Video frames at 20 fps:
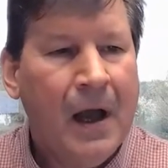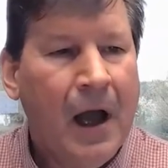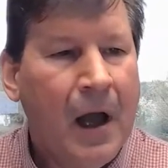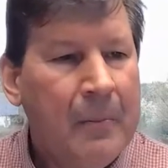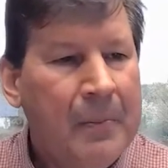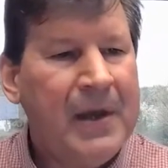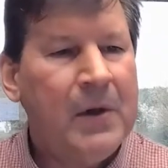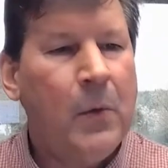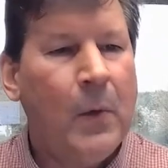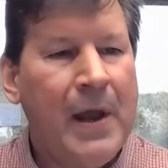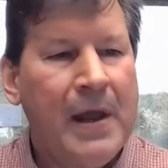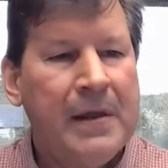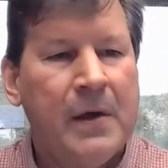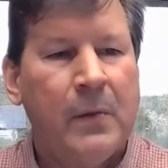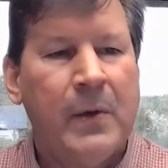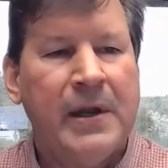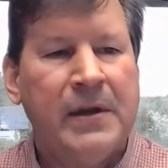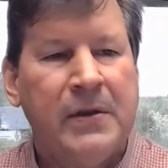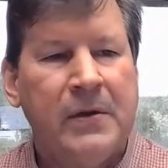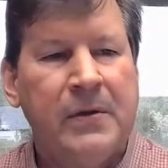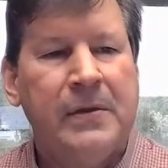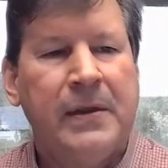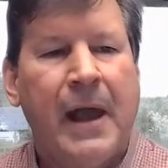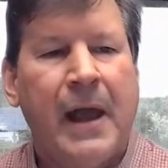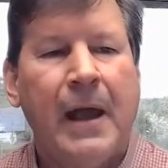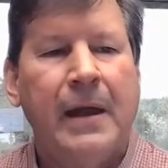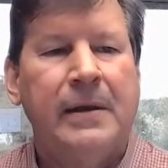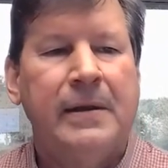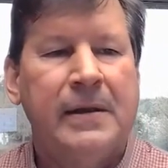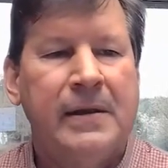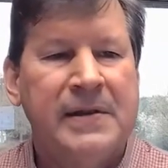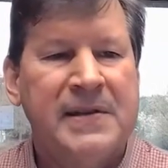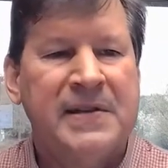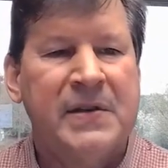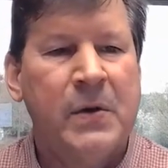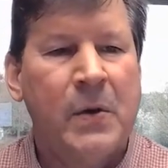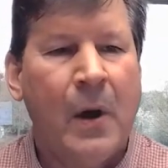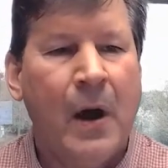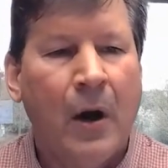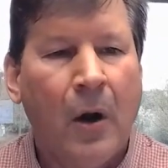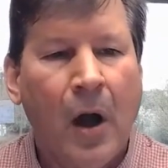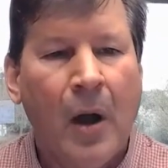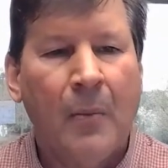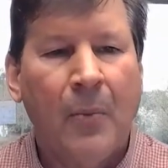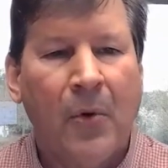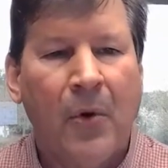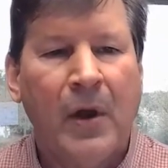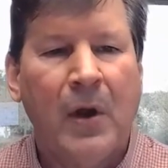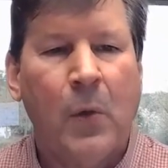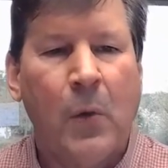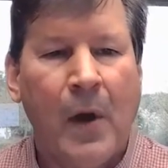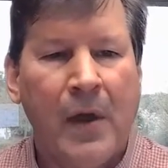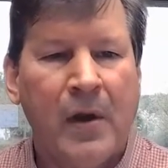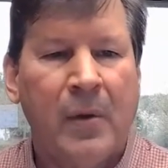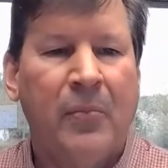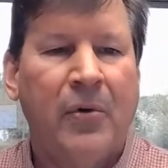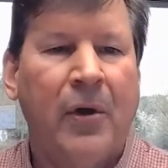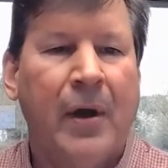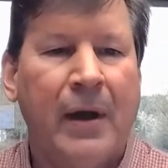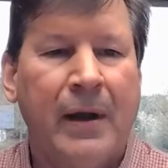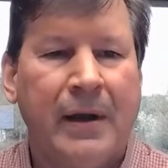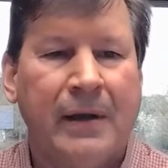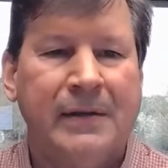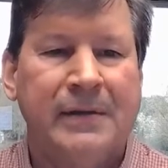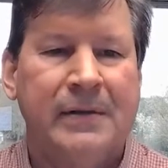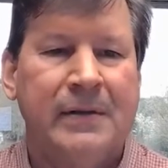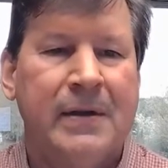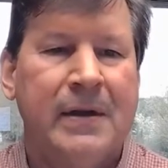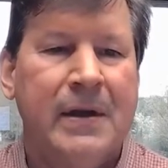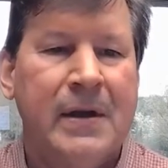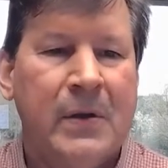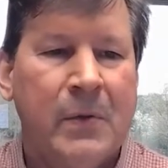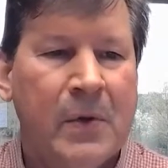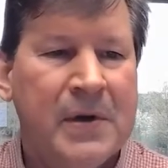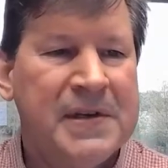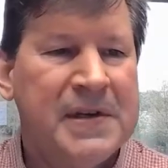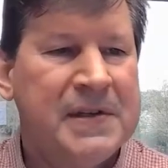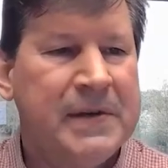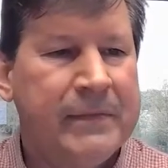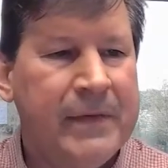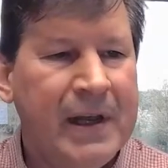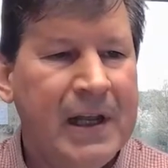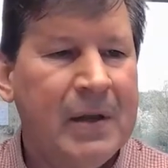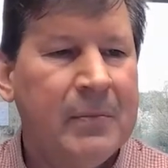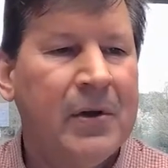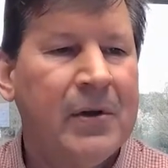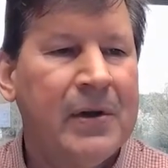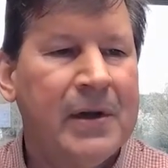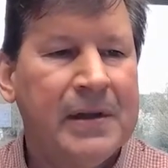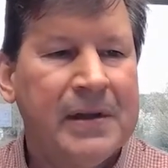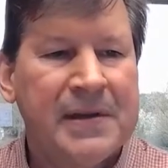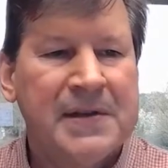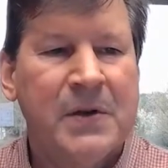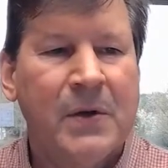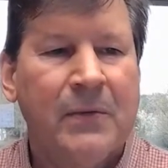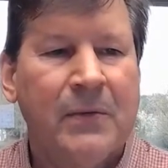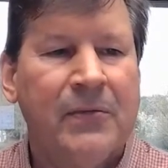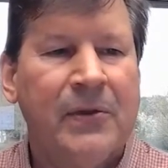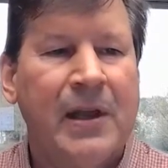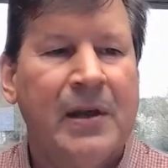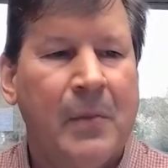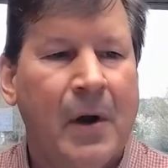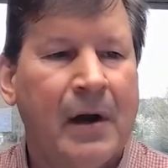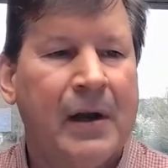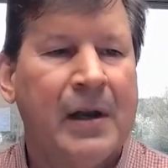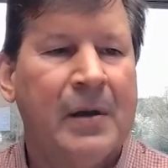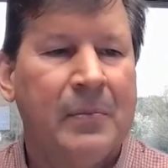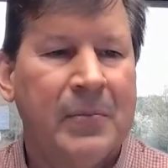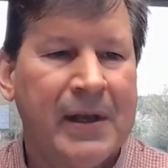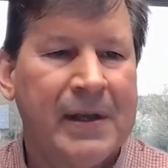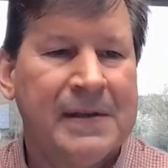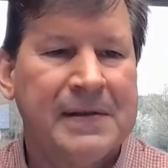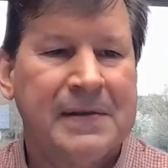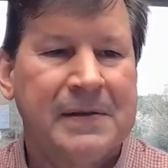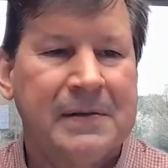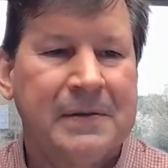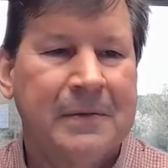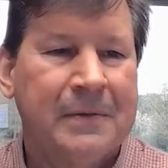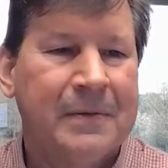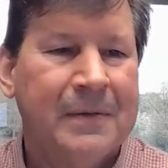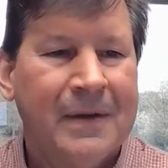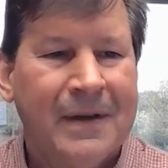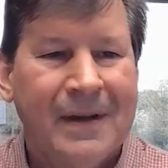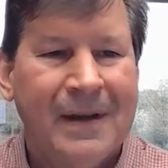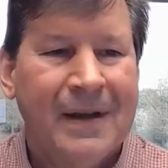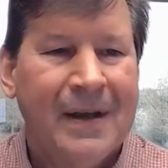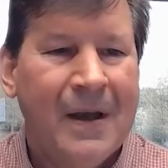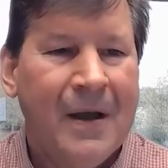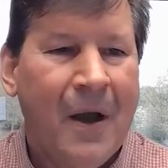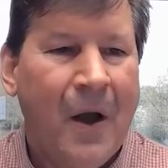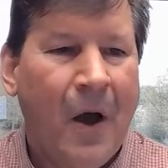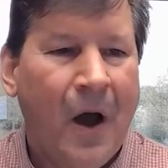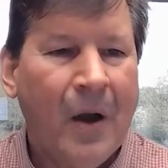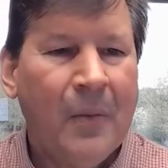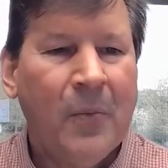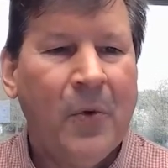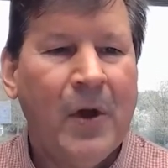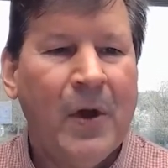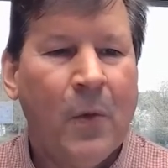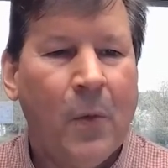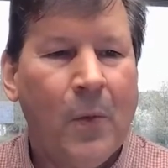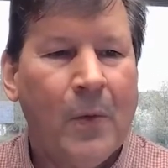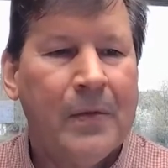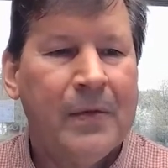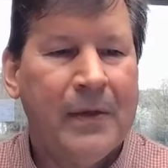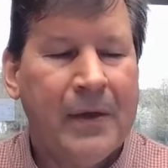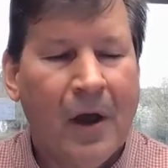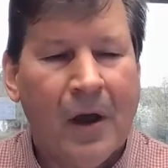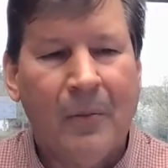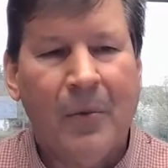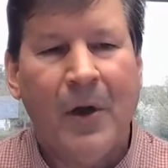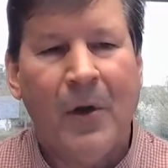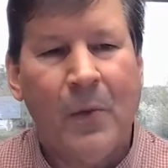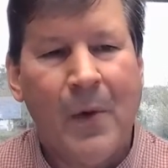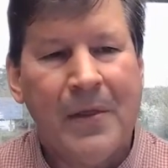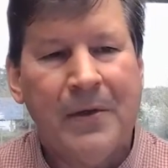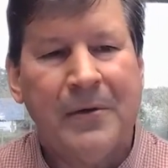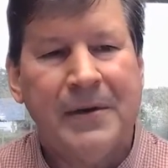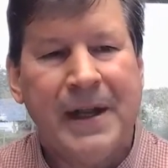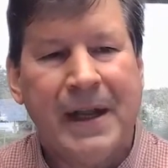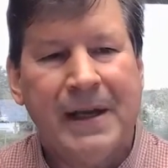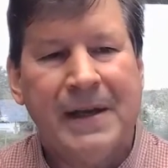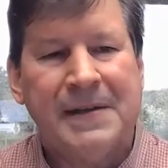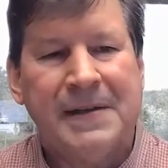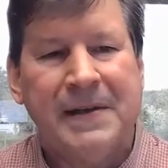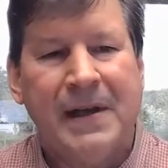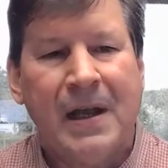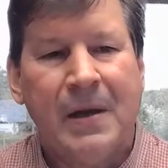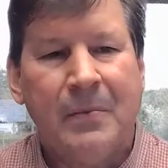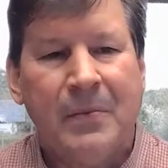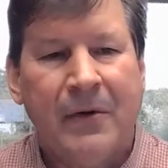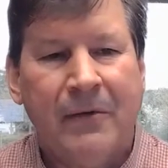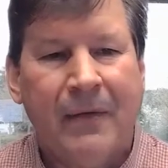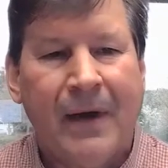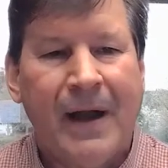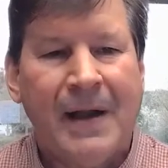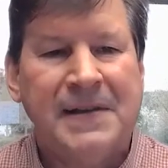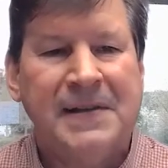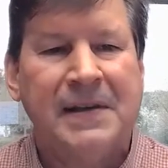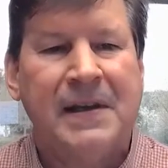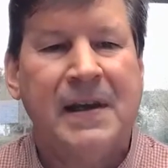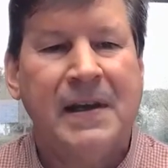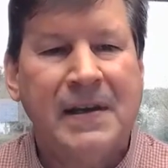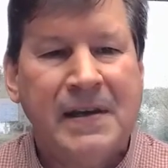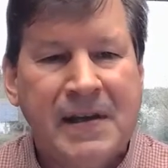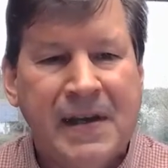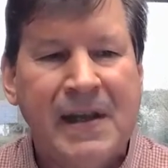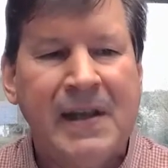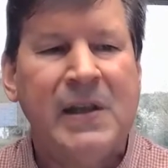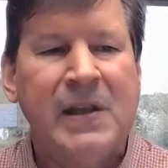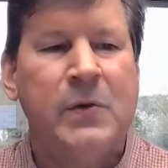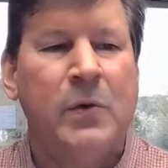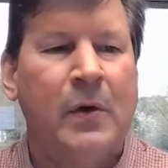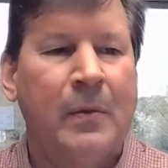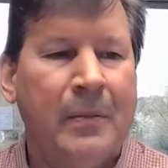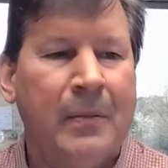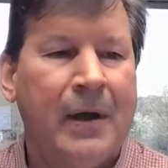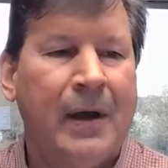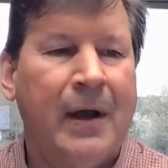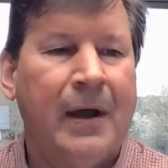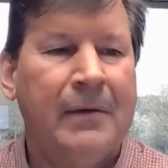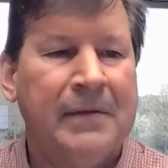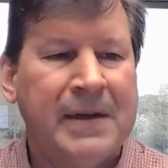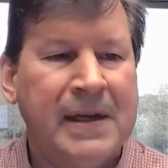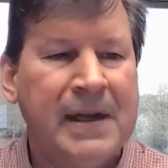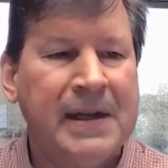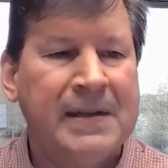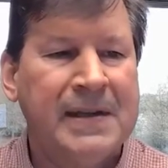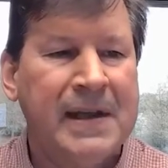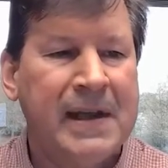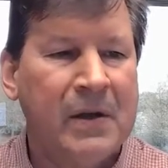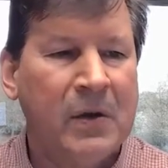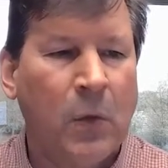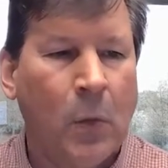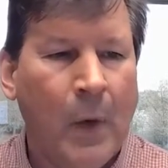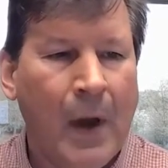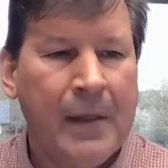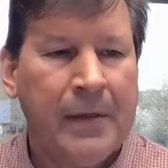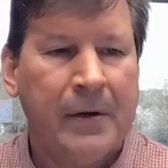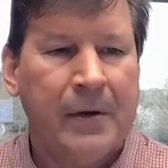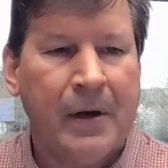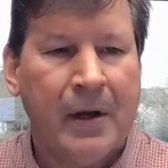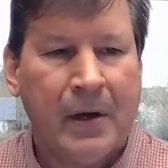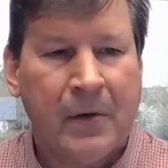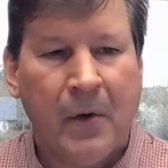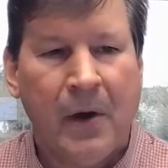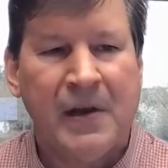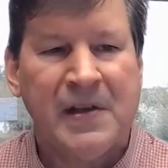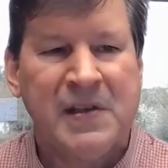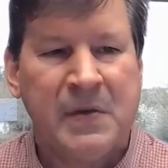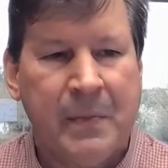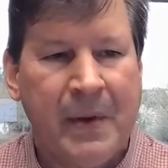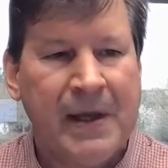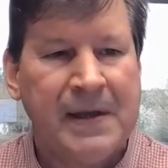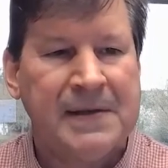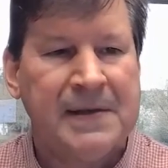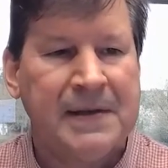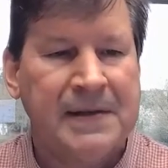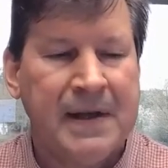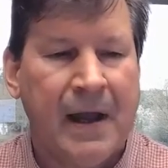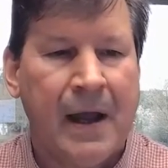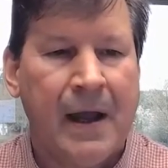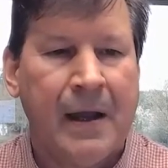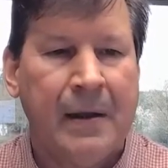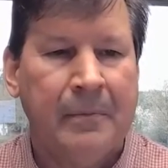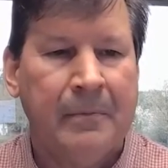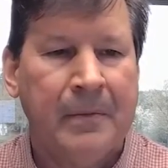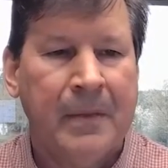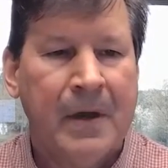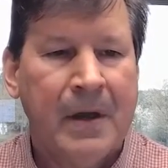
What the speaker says: A big way that we do that is through our OnPoint Weather product, which is available in the Snowflake marketplace. The OnPoint Weather dataset provides a continuum of detailed weather across space and time.